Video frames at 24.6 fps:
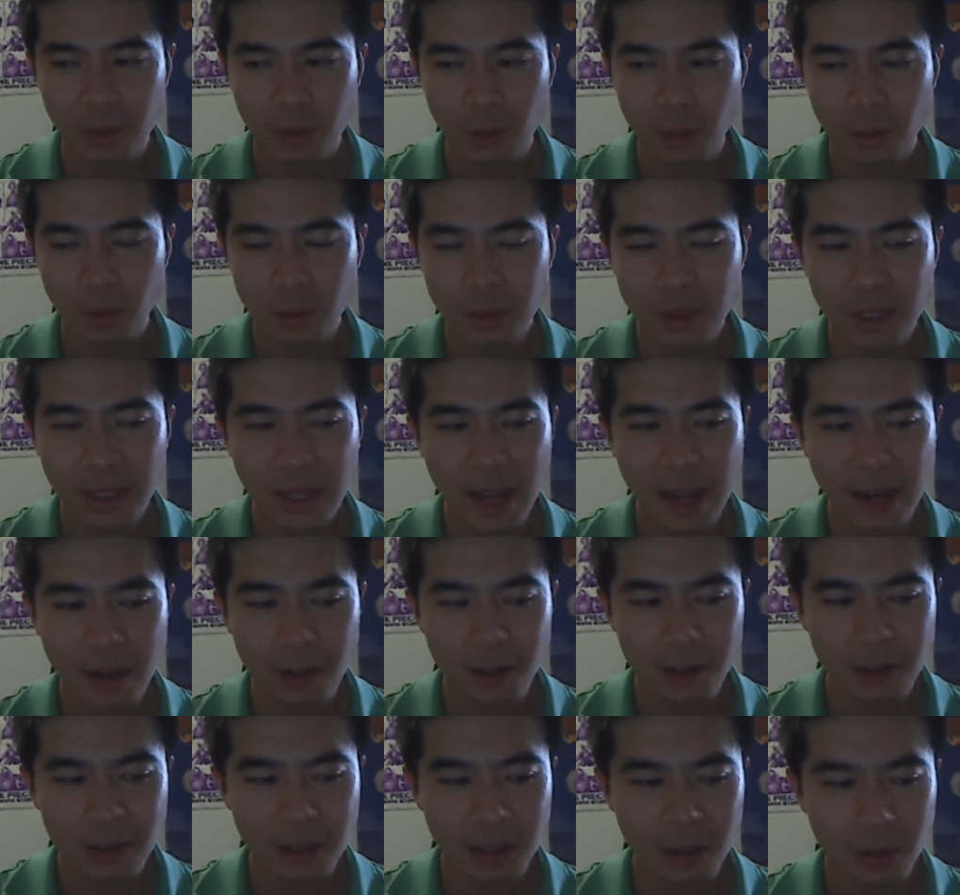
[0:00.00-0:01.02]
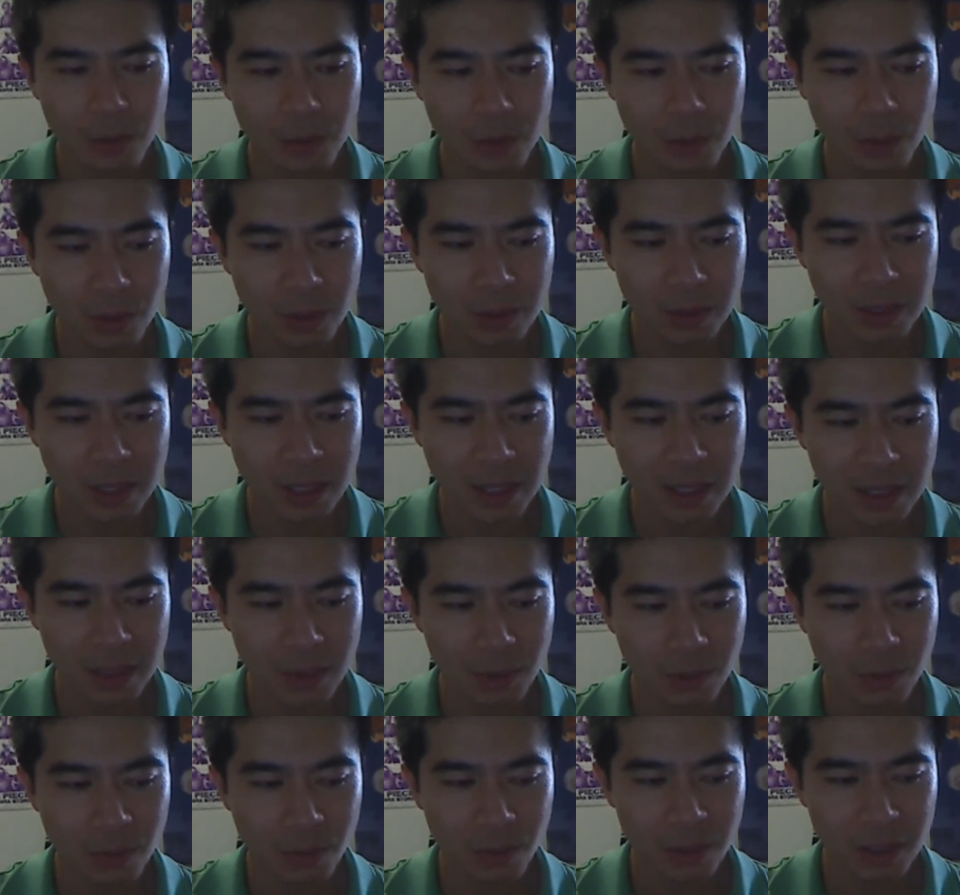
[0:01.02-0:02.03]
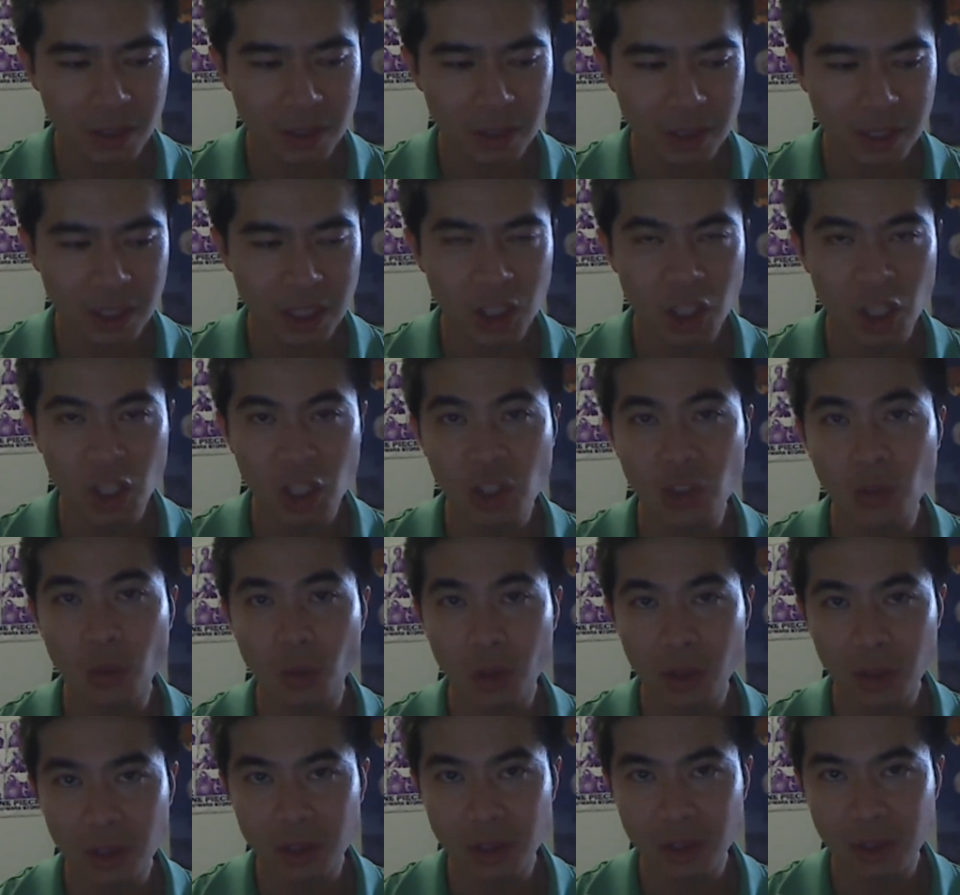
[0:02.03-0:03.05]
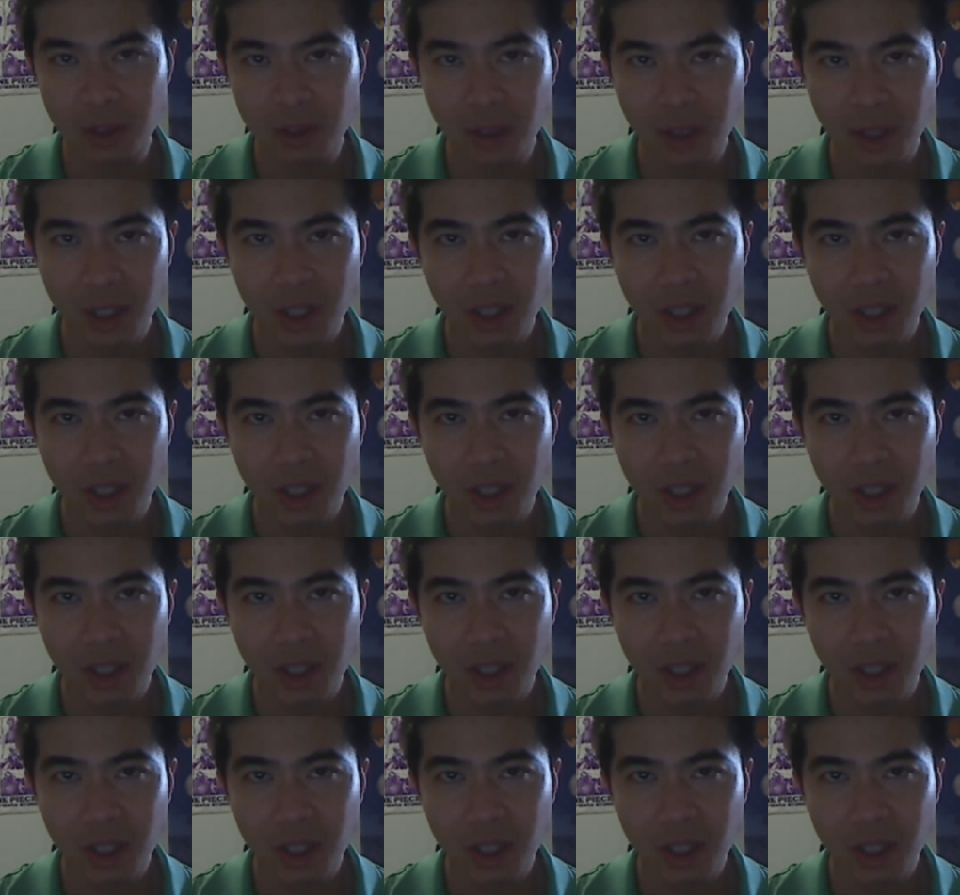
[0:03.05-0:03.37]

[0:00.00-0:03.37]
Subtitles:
what was the actress that was always dancing with Fred Astaire? Ginger Rogers.